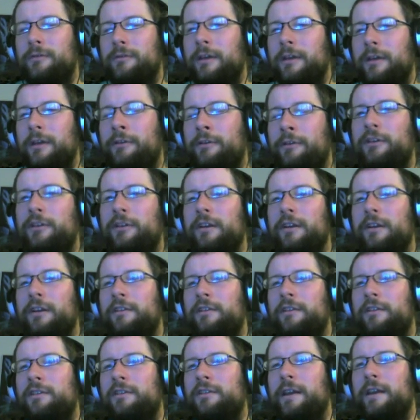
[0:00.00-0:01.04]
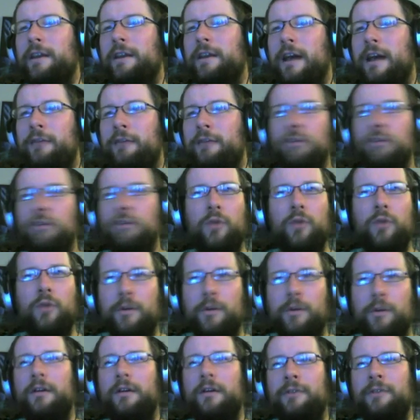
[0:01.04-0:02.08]
it was done in such a way that if you weren't
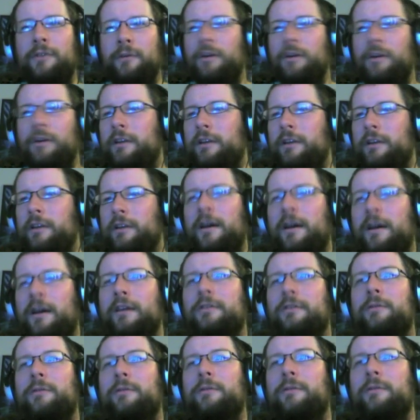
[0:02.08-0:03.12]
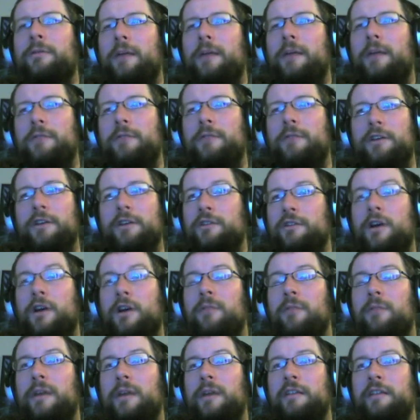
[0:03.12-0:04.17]
a Tidal subscriber, then you
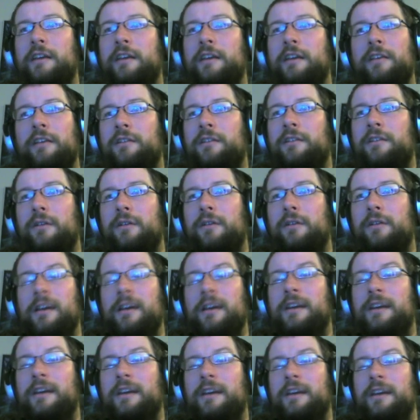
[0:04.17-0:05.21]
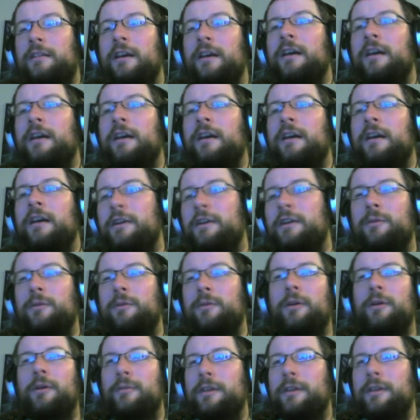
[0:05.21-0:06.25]
can't buy tickets to our gigs, then you're
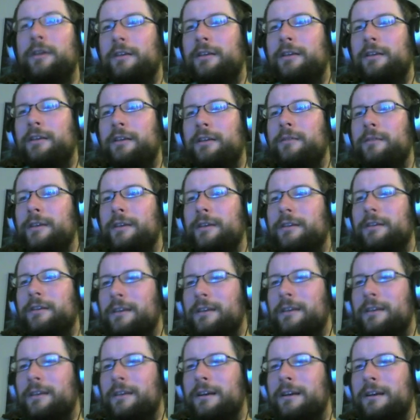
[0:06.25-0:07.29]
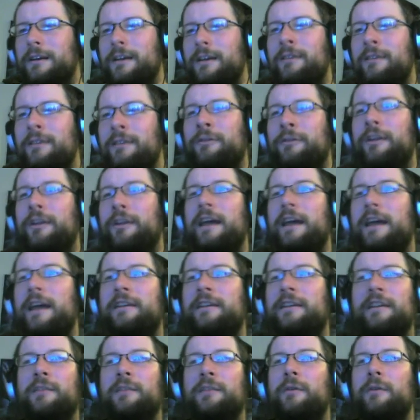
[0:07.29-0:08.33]
probably, you know what I mean, for the next
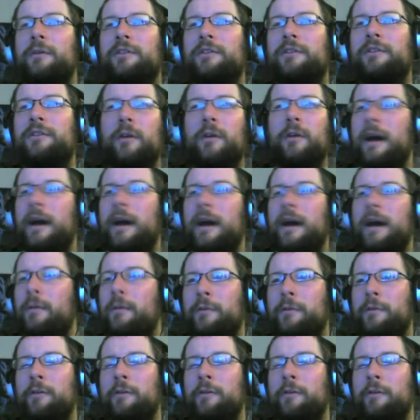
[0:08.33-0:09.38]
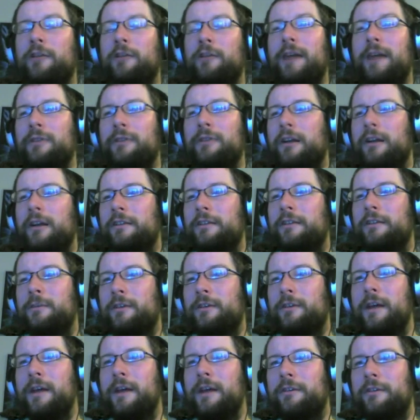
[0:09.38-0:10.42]
6 months they'll probably be able to drive a lot of
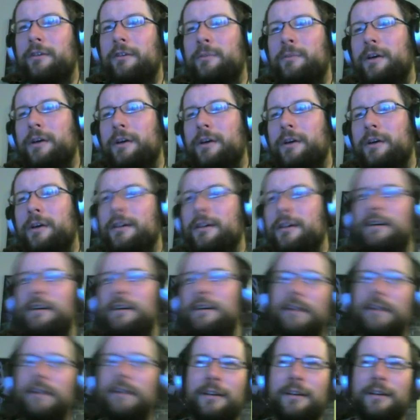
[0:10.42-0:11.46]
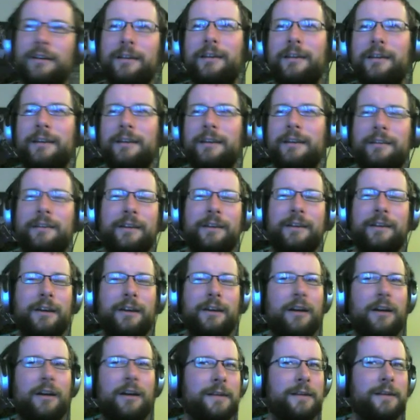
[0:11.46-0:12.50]
subscribers. But, you know, I mean, you
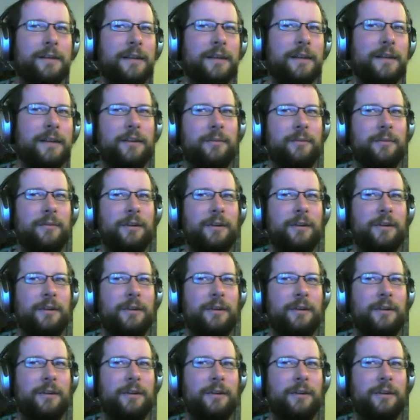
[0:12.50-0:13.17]
can't imagine that's going to be